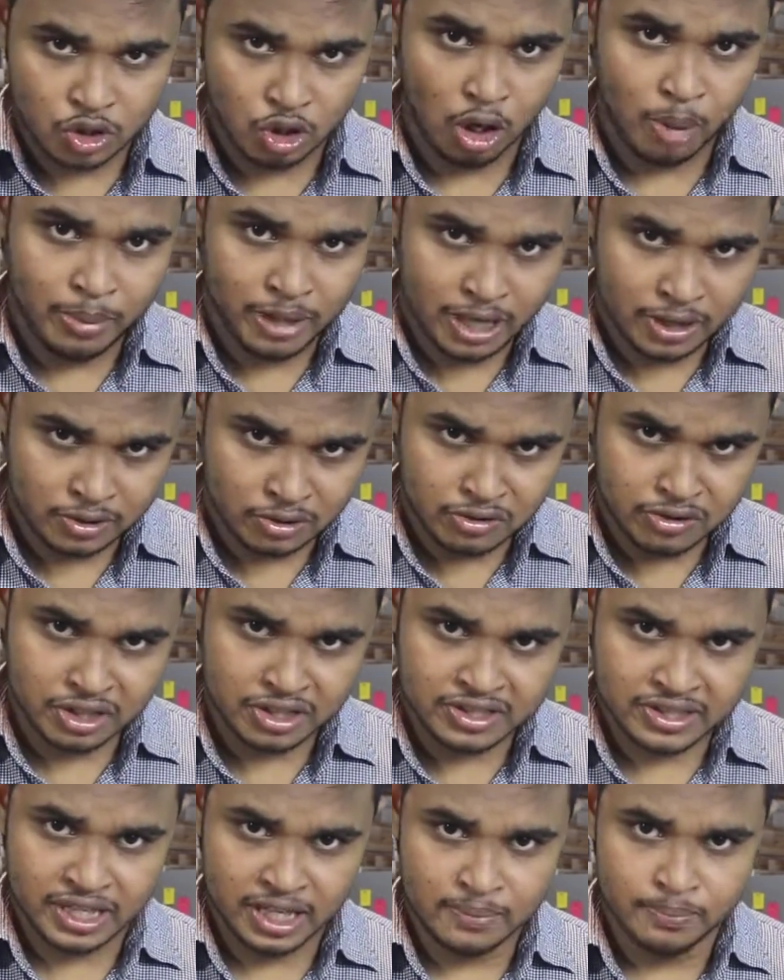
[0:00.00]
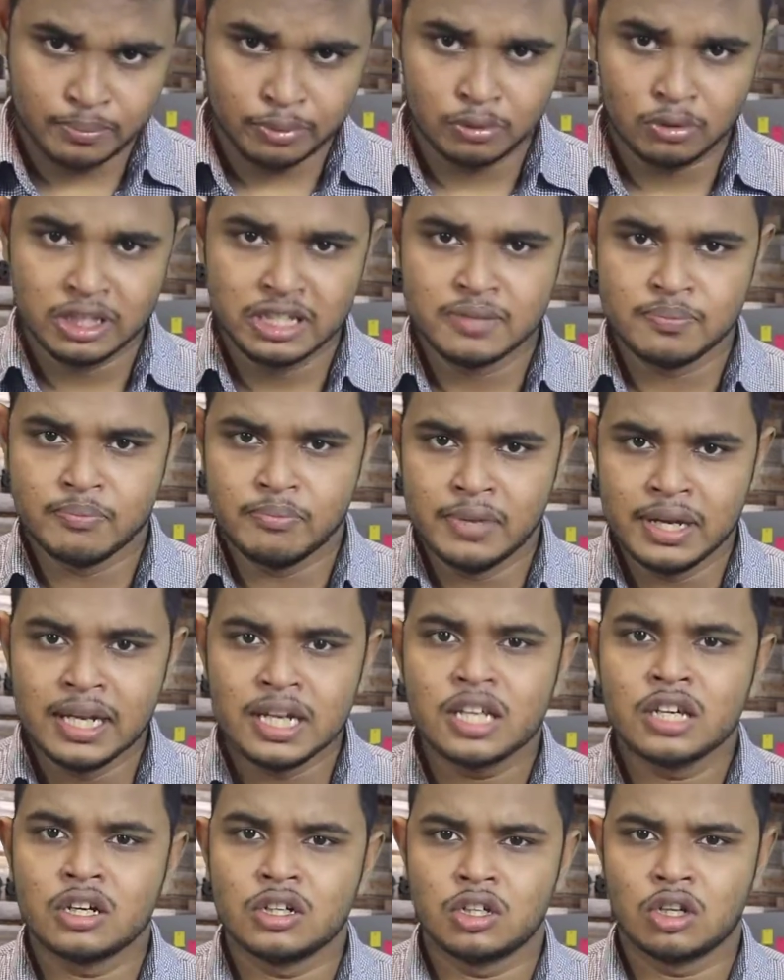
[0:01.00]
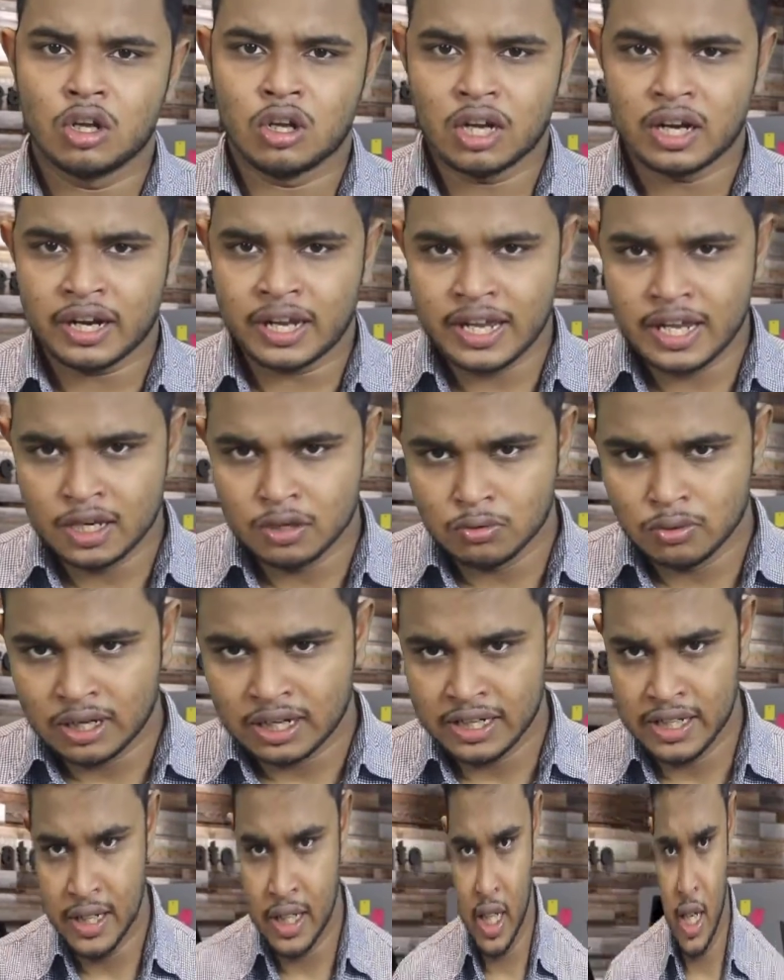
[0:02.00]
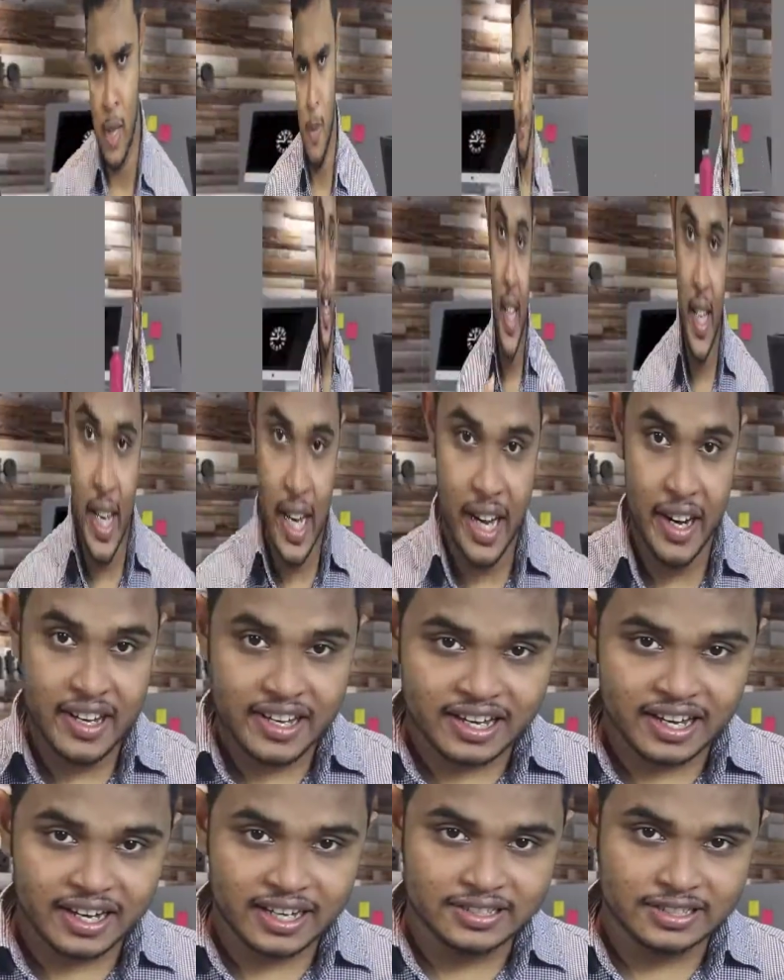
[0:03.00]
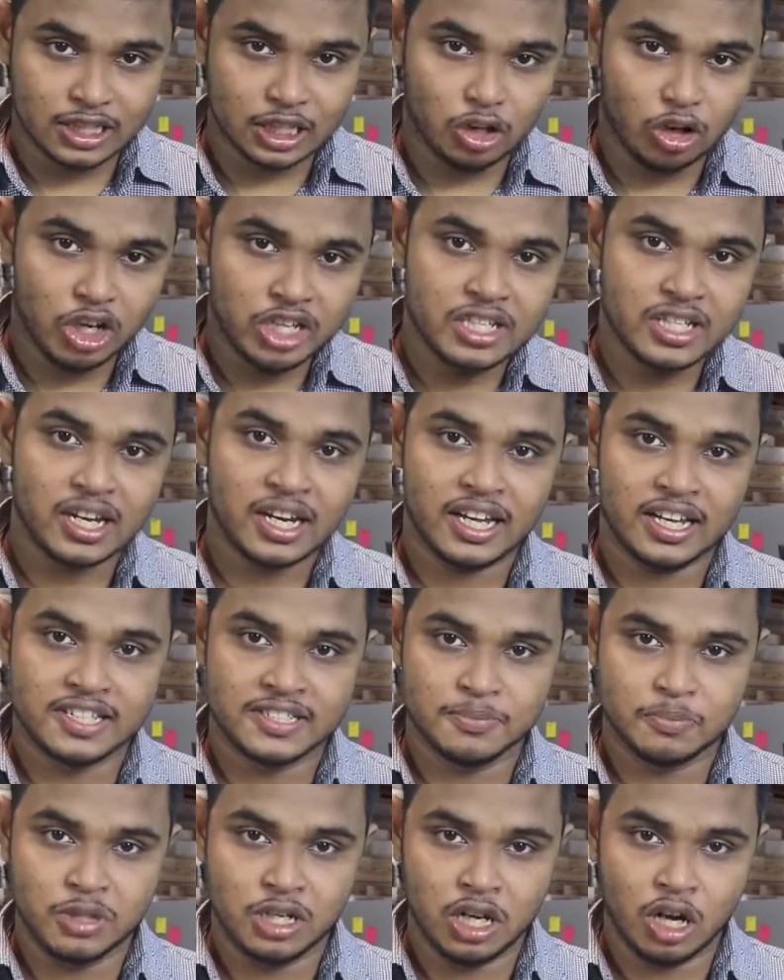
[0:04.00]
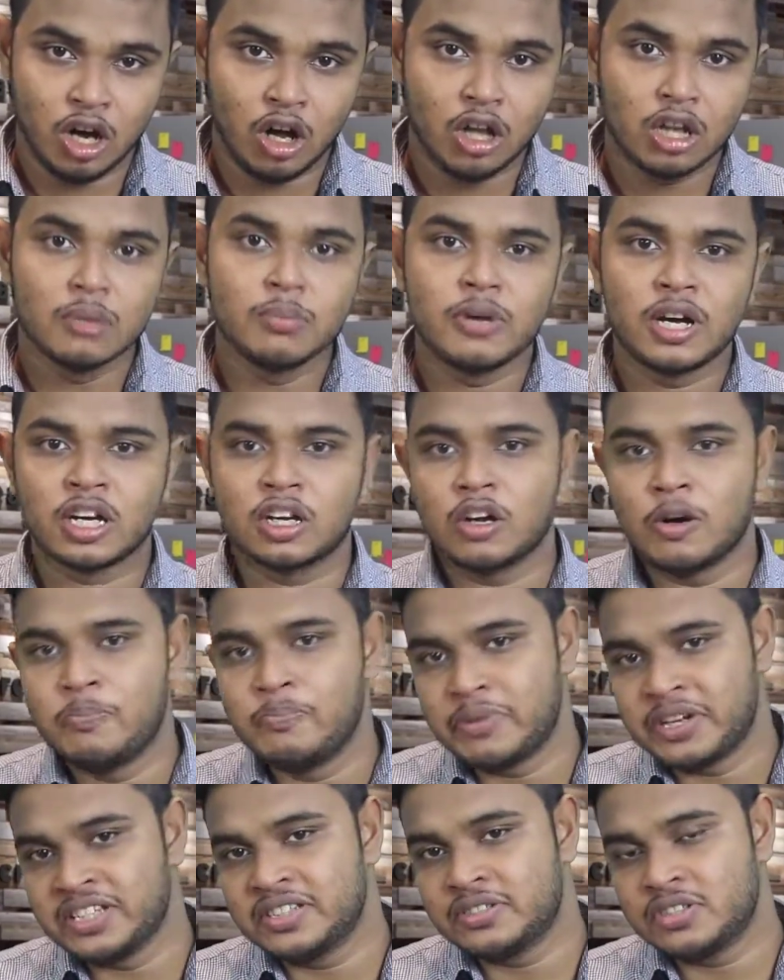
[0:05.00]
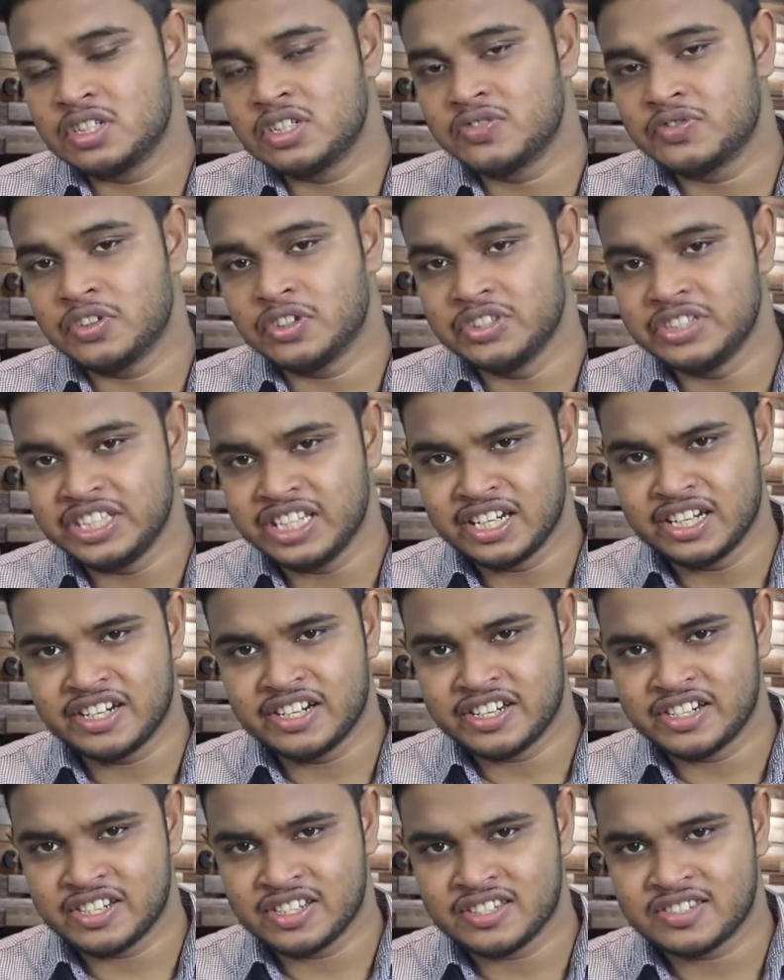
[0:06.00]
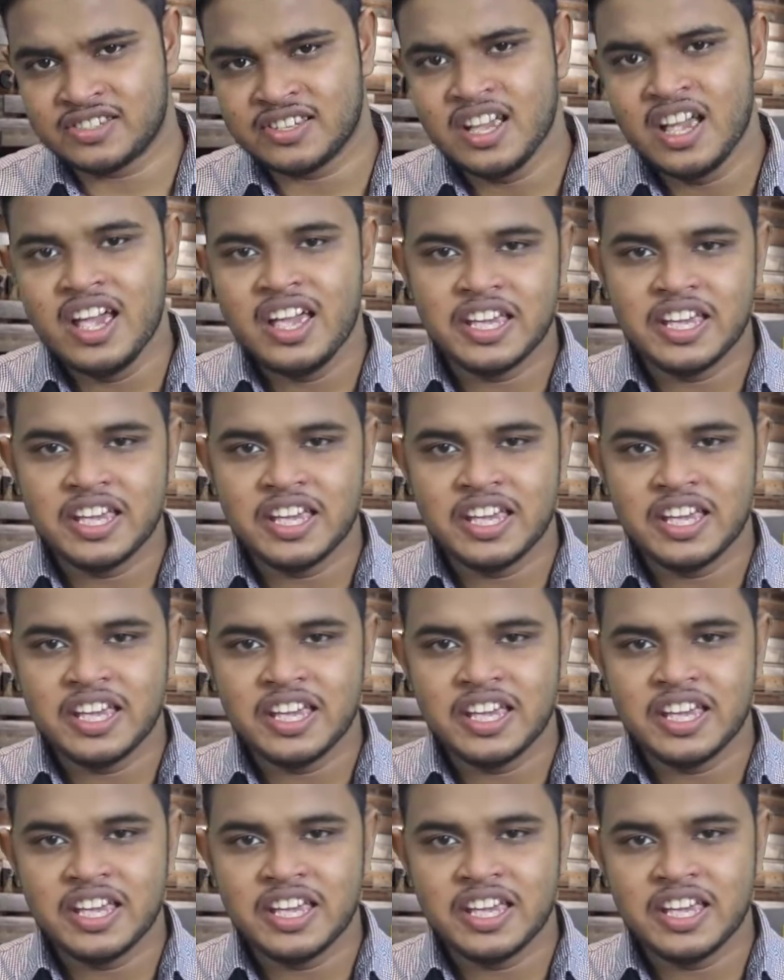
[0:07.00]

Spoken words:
top attorneys can pull in $1 million annual income. A career as a lawyer has been a hallmark of prestige for generations.